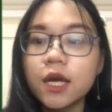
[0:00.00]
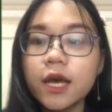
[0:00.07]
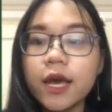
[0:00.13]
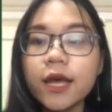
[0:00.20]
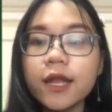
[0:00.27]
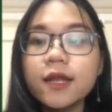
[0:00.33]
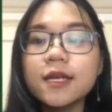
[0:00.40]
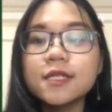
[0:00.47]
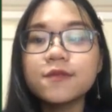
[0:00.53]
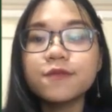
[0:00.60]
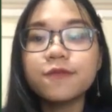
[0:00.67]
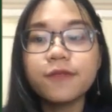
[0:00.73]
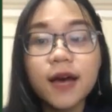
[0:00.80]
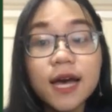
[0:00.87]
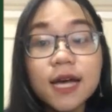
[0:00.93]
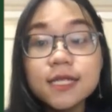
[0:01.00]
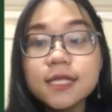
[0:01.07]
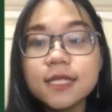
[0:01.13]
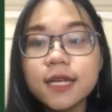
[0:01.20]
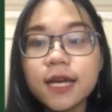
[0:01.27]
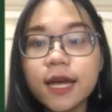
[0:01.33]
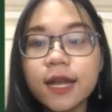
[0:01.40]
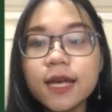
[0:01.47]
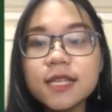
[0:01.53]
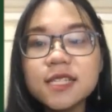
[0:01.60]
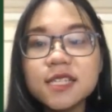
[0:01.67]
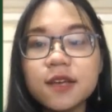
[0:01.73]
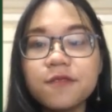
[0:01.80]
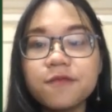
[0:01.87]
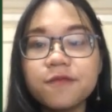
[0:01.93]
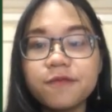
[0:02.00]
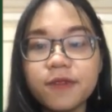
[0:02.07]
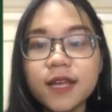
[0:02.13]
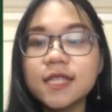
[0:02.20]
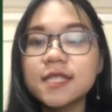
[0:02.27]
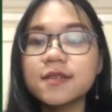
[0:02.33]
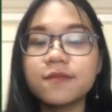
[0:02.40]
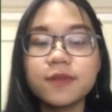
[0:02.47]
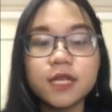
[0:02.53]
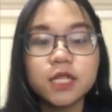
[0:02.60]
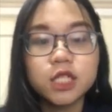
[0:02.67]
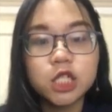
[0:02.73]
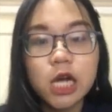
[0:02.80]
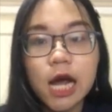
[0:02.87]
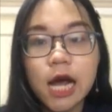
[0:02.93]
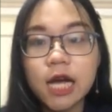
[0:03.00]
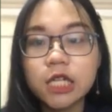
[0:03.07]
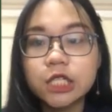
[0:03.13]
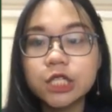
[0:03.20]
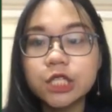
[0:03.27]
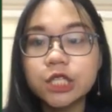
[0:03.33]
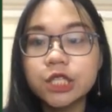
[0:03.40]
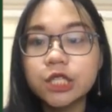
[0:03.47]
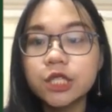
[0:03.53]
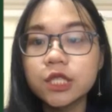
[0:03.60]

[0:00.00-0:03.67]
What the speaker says: It is fast and is effectively charged,